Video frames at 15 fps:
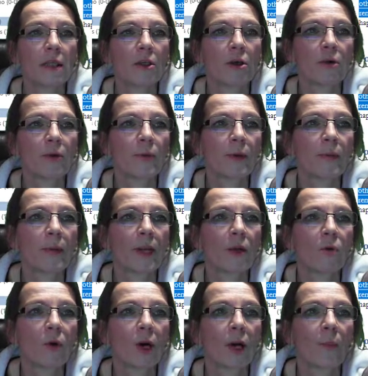the document
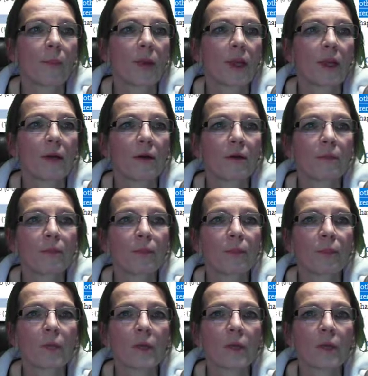menu up here,